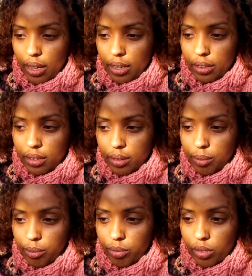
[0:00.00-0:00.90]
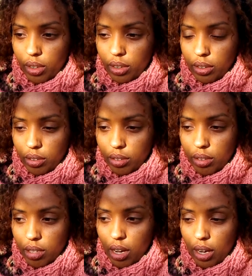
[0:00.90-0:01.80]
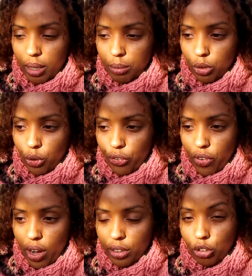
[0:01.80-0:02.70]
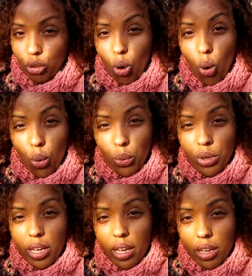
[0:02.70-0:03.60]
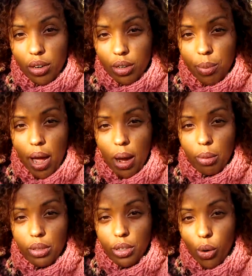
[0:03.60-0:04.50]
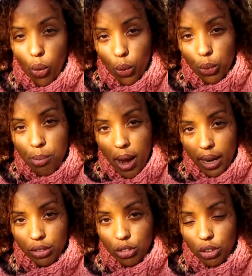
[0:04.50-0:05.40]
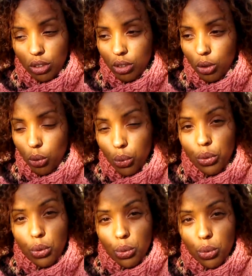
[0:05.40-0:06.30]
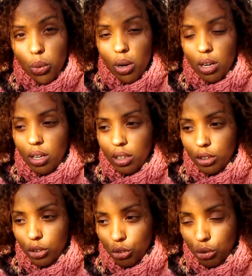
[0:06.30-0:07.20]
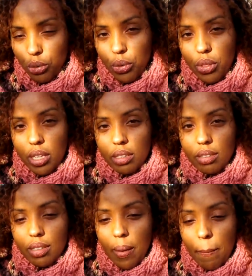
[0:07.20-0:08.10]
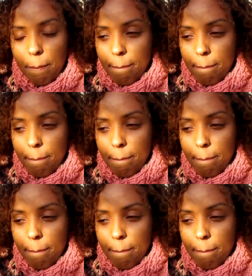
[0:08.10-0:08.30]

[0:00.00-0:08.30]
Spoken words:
And this is the time to find your own inner power, your own master, who your truth is.